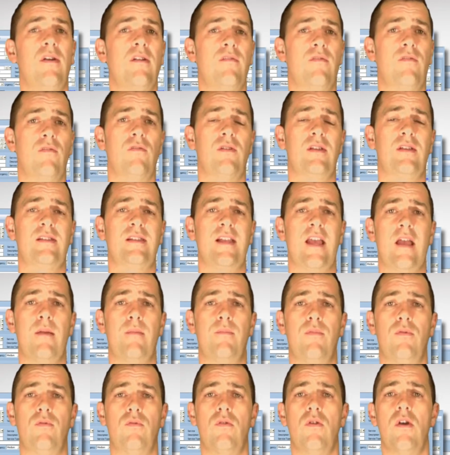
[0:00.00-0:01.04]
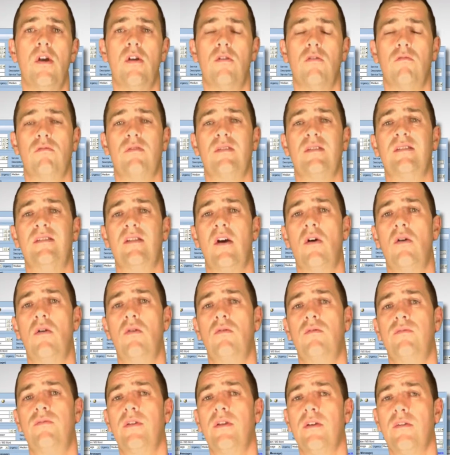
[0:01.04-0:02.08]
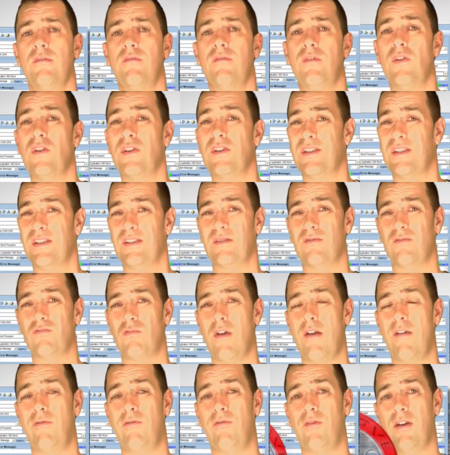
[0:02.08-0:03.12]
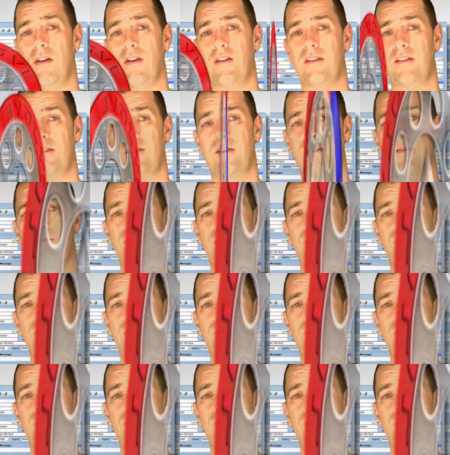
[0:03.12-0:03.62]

for example, resolved versus referenced.